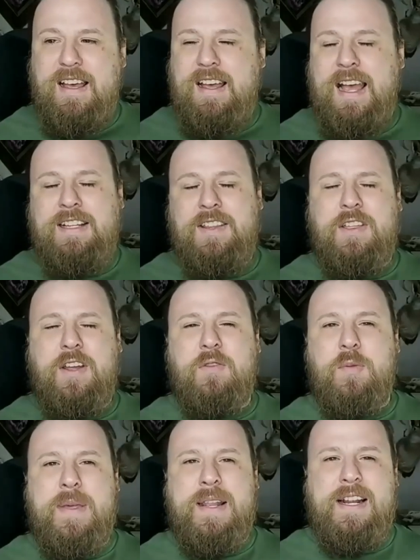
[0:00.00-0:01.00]
i just thought it
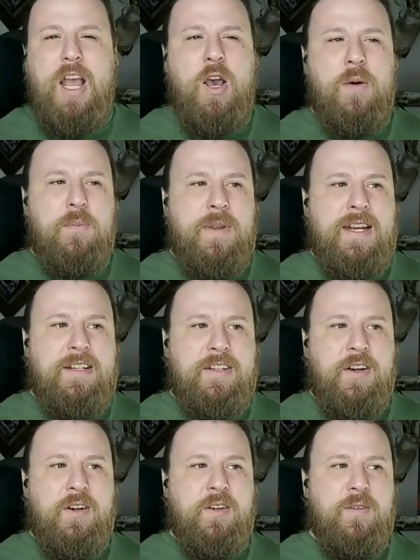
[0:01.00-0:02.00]
would have been an updated
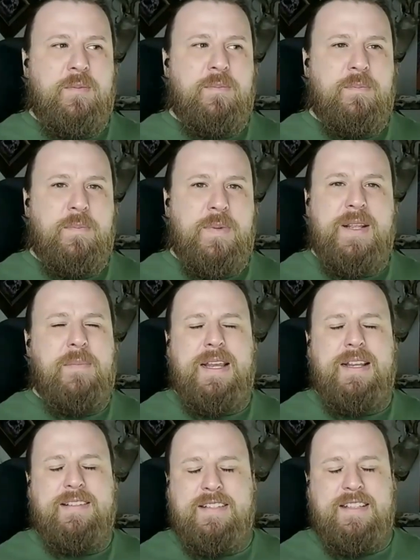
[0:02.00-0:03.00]
term but it
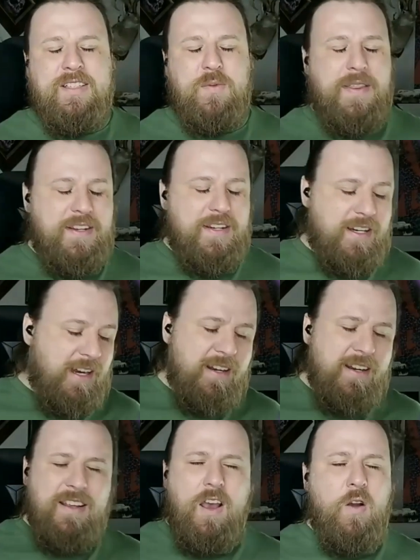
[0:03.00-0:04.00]
makes sense why they did it
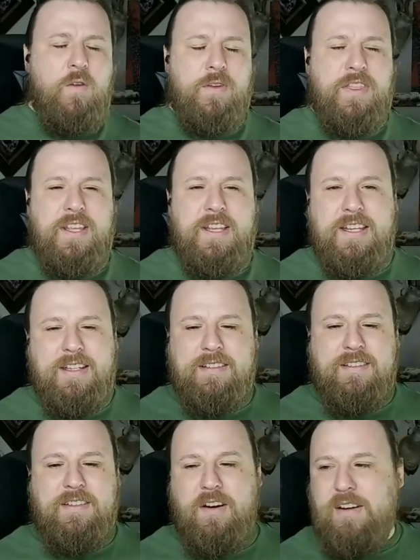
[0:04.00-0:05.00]
overthinking
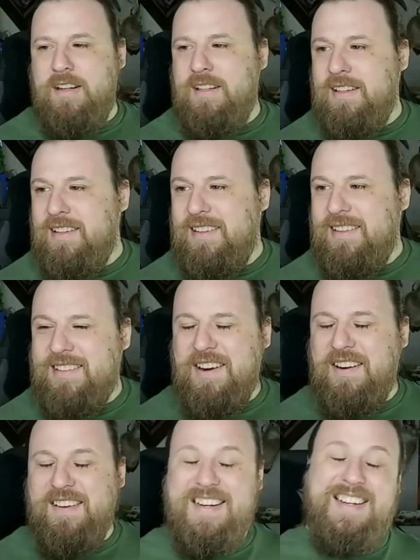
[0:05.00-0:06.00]
sorry
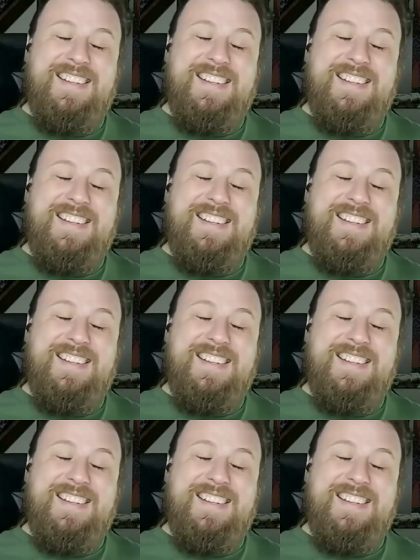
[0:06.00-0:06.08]
sorry